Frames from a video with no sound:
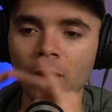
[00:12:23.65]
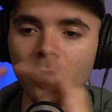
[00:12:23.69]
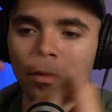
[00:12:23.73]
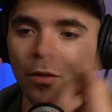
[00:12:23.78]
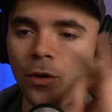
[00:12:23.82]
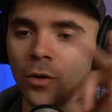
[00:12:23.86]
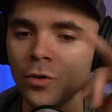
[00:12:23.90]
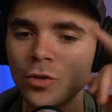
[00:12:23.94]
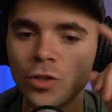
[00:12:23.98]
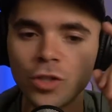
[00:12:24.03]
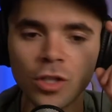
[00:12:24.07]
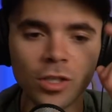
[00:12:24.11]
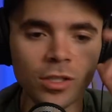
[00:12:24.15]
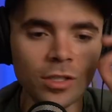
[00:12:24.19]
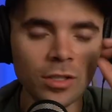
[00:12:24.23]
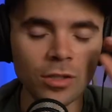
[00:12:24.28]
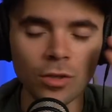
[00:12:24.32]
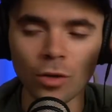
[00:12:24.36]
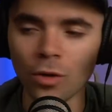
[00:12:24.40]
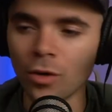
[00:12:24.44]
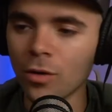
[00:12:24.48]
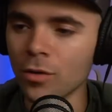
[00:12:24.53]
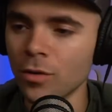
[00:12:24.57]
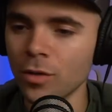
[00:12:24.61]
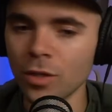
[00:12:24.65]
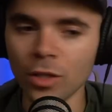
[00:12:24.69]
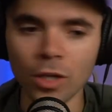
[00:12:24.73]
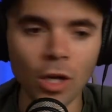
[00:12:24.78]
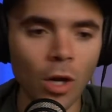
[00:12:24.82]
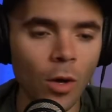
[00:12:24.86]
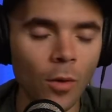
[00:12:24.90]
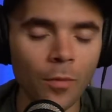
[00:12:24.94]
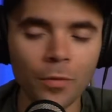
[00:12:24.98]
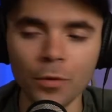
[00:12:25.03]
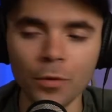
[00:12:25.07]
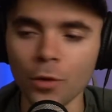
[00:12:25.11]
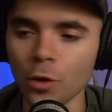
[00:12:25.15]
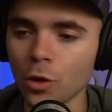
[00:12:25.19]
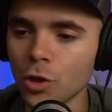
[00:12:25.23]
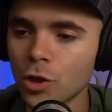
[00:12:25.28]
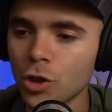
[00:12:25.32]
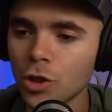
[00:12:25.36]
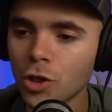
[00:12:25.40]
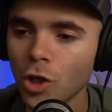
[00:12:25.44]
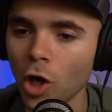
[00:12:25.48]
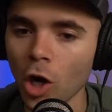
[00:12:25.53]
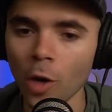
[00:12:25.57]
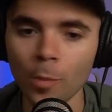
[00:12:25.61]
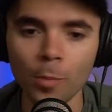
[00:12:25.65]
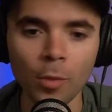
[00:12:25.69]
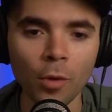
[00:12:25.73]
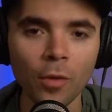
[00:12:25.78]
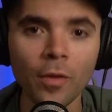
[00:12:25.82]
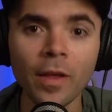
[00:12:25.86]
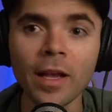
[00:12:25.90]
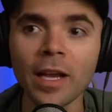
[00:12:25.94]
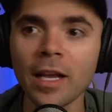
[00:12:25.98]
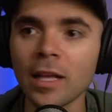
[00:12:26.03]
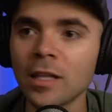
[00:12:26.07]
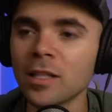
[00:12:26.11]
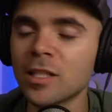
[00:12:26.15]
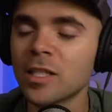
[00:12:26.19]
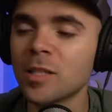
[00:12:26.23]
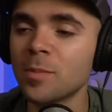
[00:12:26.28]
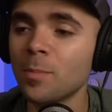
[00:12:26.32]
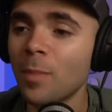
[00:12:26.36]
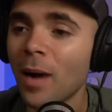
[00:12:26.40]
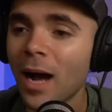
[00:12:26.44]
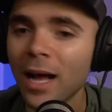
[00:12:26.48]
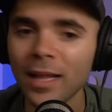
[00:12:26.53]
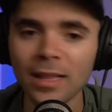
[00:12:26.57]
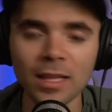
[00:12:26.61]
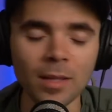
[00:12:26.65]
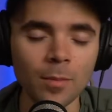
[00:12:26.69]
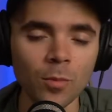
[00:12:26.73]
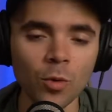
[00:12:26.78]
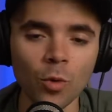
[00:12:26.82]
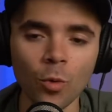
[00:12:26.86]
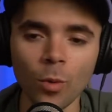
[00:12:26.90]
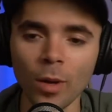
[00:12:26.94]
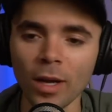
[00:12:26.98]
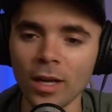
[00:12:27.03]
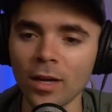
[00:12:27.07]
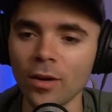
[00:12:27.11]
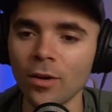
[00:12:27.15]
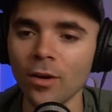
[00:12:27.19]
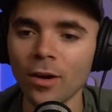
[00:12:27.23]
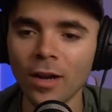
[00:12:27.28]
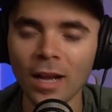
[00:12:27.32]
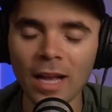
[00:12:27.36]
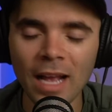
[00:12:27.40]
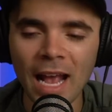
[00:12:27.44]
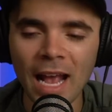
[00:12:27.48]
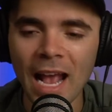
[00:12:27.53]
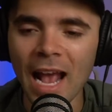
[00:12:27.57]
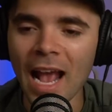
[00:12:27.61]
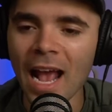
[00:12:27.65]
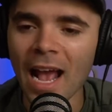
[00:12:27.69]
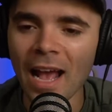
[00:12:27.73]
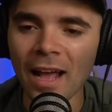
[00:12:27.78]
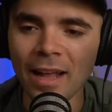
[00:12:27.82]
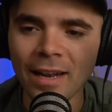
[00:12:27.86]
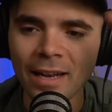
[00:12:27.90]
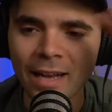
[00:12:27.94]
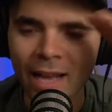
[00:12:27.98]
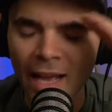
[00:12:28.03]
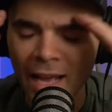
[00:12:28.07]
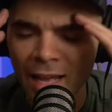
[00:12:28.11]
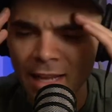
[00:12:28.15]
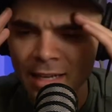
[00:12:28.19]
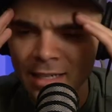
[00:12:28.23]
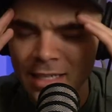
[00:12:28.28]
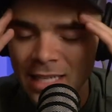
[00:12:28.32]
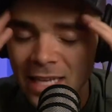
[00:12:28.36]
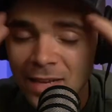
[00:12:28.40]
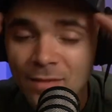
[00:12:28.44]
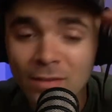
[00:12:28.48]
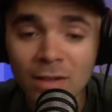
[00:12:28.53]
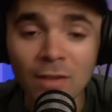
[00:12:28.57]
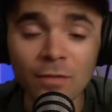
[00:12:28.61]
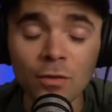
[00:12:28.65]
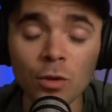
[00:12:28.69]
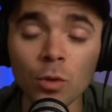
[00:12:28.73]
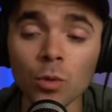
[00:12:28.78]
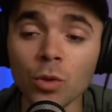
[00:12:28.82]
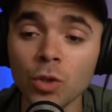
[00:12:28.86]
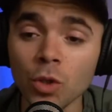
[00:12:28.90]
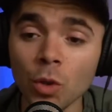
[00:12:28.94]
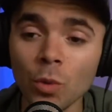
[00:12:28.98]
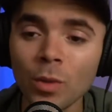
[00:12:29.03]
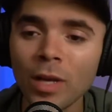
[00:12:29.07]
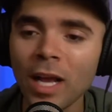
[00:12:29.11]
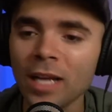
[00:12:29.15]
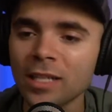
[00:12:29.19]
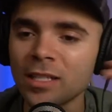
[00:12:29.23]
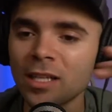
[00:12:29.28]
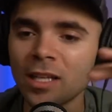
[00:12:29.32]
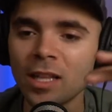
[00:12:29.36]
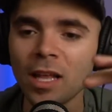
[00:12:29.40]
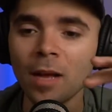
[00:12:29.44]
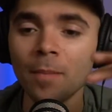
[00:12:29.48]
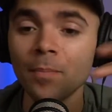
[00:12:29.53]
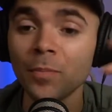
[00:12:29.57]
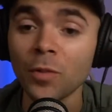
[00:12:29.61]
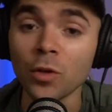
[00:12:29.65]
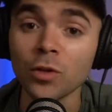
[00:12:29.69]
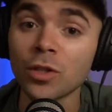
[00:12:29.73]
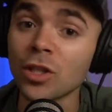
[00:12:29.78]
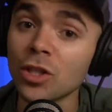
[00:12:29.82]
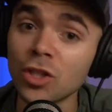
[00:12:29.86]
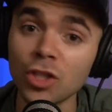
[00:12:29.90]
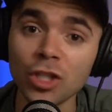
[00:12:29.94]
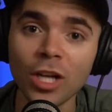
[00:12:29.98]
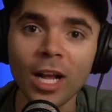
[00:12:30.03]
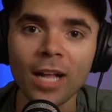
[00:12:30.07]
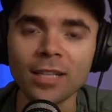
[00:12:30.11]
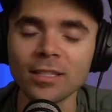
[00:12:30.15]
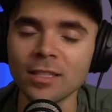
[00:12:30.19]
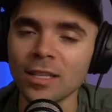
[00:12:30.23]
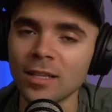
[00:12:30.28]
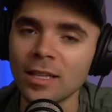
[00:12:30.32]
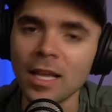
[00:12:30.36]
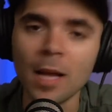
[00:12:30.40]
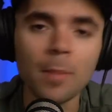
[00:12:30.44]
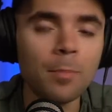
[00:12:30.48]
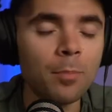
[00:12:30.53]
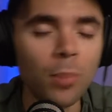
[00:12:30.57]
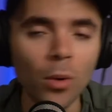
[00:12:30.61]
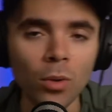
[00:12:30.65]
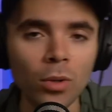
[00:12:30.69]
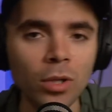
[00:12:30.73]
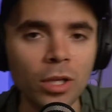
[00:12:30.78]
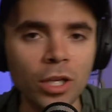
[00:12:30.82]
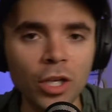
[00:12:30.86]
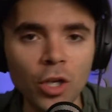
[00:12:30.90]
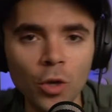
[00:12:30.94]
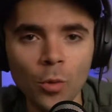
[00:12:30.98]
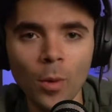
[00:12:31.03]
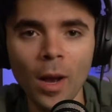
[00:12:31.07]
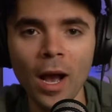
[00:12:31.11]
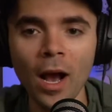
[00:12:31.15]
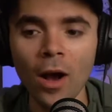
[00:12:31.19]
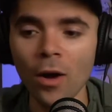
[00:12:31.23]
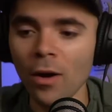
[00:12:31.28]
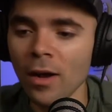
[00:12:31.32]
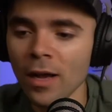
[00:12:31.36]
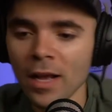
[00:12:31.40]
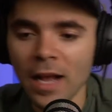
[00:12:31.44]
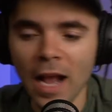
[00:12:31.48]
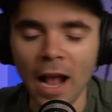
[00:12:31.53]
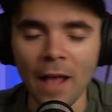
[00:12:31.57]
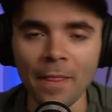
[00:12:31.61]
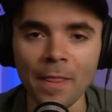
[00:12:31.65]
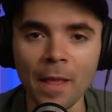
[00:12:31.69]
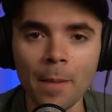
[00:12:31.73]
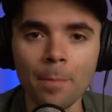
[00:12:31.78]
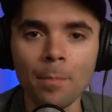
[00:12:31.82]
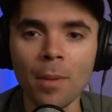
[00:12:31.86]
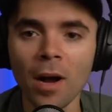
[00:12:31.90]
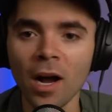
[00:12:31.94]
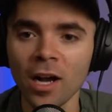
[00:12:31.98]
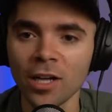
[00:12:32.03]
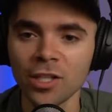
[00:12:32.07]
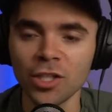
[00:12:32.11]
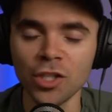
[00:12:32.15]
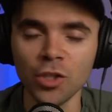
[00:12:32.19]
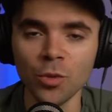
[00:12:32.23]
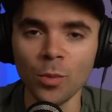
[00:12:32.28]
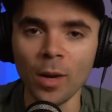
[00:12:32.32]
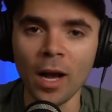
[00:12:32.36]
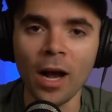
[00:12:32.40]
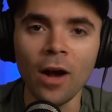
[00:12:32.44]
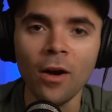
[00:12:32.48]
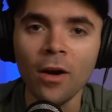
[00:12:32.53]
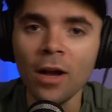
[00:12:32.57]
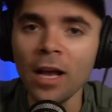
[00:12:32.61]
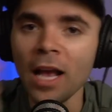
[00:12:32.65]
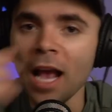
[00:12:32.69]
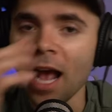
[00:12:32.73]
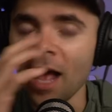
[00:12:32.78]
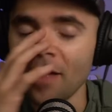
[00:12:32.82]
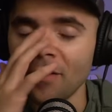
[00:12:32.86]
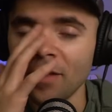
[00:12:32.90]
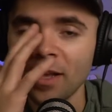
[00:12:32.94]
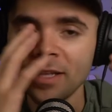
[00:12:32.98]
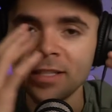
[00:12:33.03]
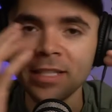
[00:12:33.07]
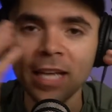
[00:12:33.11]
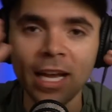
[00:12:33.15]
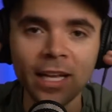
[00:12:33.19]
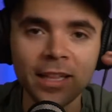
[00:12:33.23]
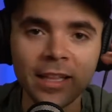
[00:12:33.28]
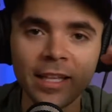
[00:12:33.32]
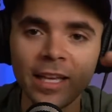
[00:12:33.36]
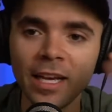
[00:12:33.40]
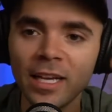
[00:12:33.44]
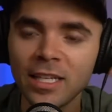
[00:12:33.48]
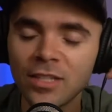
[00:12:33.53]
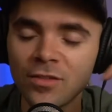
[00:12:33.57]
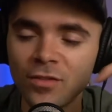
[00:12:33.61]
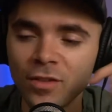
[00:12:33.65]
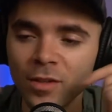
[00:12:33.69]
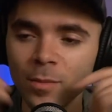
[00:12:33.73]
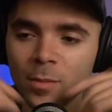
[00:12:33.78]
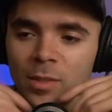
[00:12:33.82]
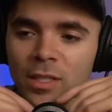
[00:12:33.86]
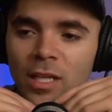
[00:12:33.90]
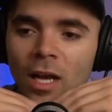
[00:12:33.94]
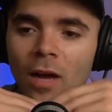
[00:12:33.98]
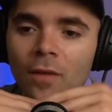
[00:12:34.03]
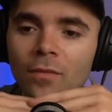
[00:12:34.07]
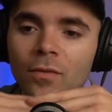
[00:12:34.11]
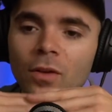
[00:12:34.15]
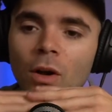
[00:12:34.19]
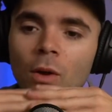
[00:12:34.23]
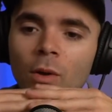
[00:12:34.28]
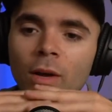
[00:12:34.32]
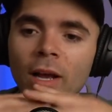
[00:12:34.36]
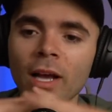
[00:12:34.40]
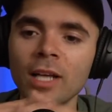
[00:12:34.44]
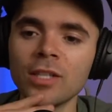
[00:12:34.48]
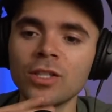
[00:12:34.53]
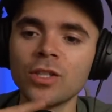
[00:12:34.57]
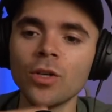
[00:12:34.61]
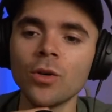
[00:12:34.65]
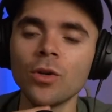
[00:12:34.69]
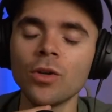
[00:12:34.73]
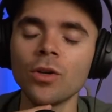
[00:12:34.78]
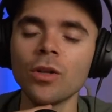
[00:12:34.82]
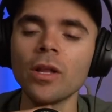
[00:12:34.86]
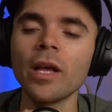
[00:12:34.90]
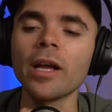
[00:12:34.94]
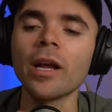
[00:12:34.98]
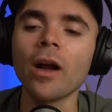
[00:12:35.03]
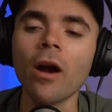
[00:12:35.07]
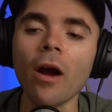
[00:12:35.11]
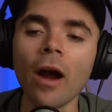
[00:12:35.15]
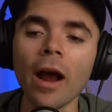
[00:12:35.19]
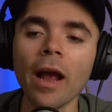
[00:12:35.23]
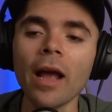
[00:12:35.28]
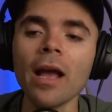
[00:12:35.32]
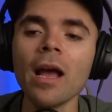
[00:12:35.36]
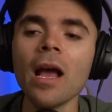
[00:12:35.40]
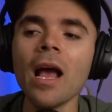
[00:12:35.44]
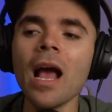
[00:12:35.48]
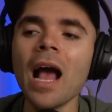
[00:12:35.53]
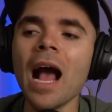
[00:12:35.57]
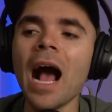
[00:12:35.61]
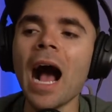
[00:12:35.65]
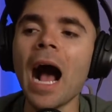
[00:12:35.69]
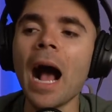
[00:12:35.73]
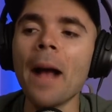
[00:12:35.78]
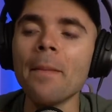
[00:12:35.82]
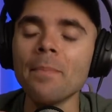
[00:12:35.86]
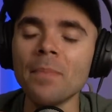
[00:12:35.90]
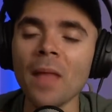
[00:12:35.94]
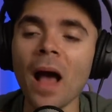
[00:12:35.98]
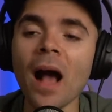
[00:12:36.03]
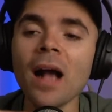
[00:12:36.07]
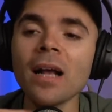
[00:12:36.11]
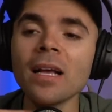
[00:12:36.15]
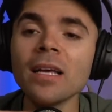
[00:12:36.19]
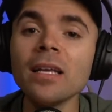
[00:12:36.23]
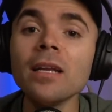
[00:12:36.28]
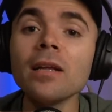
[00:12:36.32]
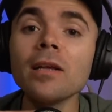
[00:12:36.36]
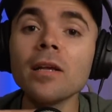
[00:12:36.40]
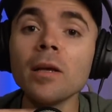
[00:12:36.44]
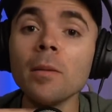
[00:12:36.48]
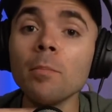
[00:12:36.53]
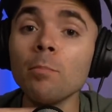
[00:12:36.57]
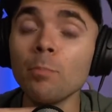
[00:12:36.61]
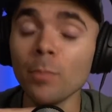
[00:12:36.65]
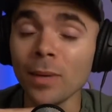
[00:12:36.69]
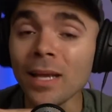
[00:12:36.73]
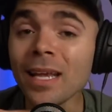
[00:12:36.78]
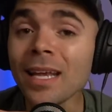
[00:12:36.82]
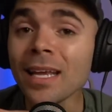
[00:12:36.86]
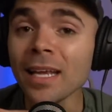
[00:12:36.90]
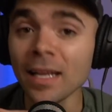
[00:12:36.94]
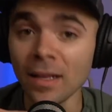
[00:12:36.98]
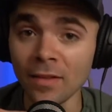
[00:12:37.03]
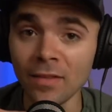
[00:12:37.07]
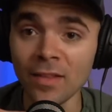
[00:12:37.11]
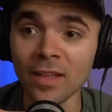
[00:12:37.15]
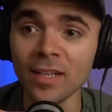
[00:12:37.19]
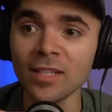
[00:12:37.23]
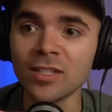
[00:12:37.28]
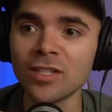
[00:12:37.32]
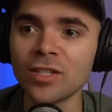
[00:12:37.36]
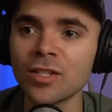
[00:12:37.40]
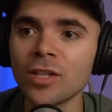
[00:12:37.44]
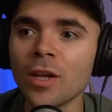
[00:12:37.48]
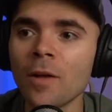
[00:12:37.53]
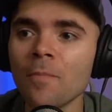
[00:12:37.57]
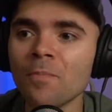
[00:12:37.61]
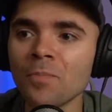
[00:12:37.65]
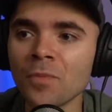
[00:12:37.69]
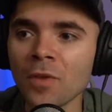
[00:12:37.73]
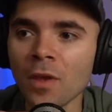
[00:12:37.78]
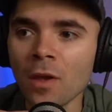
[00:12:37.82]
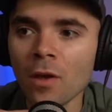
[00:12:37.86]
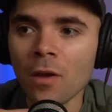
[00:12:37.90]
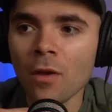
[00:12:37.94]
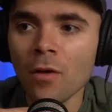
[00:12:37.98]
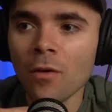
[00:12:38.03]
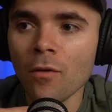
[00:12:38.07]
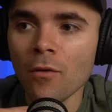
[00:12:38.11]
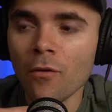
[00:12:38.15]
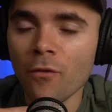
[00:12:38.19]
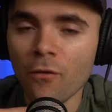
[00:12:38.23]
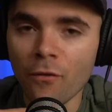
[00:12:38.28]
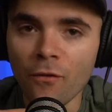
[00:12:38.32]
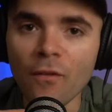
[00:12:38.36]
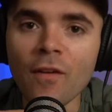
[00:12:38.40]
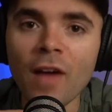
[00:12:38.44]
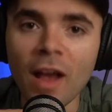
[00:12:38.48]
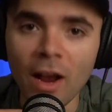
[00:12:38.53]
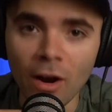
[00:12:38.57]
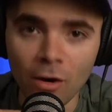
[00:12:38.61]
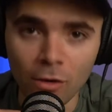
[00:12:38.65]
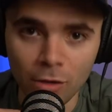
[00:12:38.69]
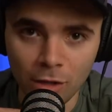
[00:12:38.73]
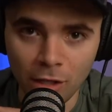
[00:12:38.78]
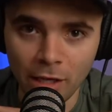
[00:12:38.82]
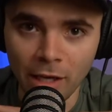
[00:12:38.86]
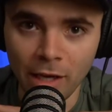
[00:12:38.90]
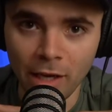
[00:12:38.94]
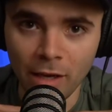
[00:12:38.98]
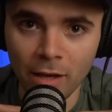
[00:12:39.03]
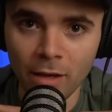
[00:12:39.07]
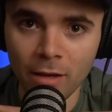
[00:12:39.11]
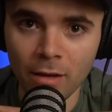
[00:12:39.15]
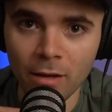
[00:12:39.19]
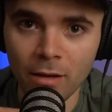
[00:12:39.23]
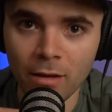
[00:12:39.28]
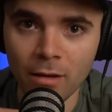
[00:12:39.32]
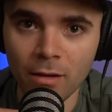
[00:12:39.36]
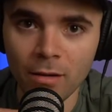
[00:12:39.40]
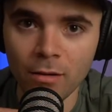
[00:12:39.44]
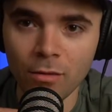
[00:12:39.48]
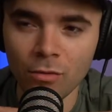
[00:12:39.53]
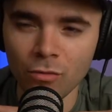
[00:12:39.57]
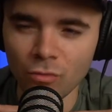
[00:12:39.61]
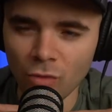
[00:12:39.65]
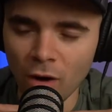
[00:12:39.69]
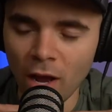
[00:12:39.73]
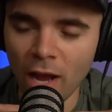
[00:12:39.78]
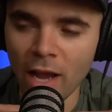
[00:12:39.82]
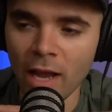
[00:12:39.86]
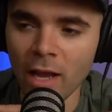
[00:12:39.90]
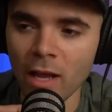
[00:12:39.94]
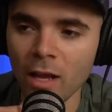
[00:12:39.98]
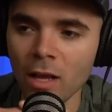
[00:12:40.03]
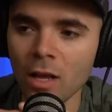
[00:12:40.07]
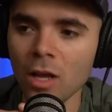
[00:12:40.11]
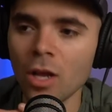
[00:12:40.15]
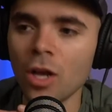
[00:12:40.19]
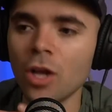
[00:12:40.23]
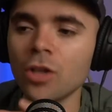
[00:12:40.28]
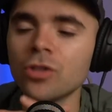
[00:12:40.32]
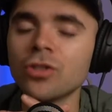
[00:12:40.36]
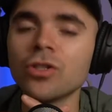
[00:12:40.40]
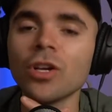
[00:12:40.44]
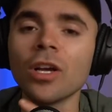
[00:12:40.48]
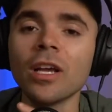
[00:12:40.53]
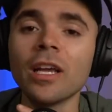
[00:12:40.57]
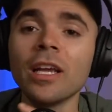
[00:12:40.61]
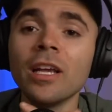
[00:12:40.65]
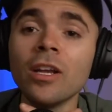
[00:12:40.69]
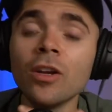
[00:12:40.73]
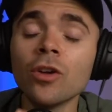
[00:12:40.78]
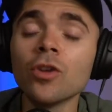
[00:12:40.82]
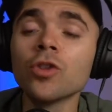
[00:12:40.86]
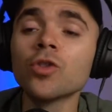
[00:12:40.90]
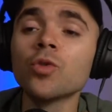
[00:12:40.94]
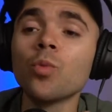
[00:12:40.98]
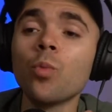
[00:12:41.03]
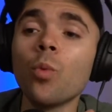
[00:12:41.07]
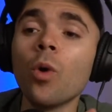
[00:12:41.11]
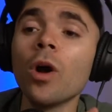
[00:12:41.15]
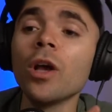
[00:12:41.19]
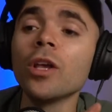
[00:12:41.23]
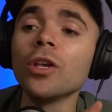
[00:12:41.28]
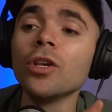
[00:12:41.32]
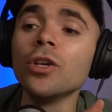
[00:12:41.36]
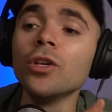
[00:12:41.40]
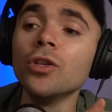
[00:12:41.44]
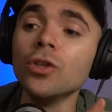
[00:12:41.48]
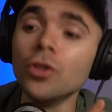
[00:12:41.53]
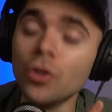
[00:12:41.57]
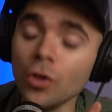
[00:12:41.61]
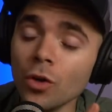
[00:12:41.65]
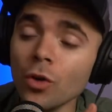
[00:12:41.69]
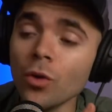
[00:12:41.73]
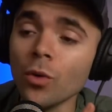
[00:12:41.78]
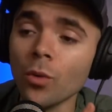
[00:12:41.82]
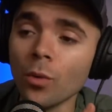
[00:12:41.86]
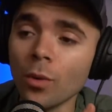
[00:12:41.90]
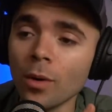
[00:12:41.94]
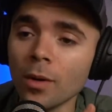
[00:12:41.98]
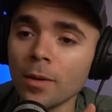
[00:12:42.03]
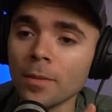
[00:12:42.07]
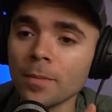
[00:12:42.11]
They're sharper. They can spot them quicker. And even if you do get to them, there's a chance that they bully you out and they box you out and they take the eggs for themselves. Okay, so you're like, all right, I'm not going to compete in this fairly, right? So here's what you do.